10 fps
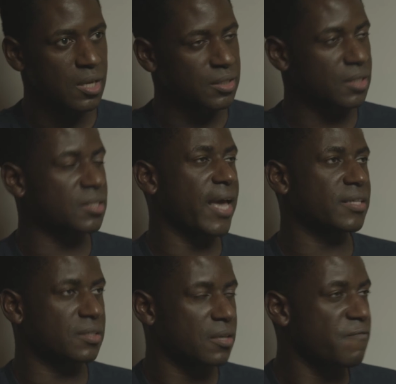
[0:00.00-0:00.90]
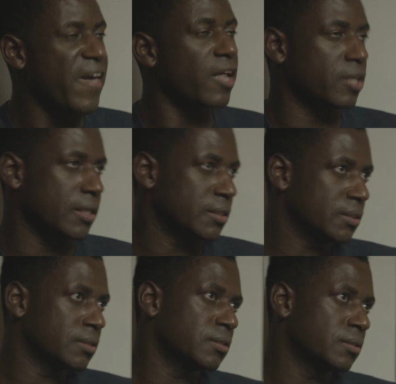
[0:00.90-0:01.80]
success, failure.
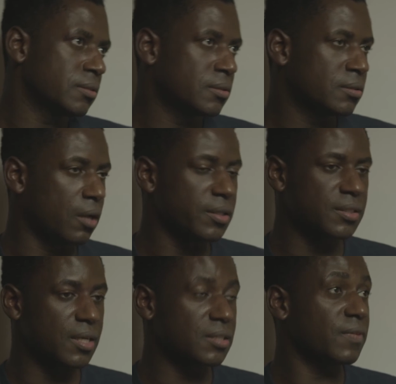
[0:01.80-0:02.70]
All the stakes of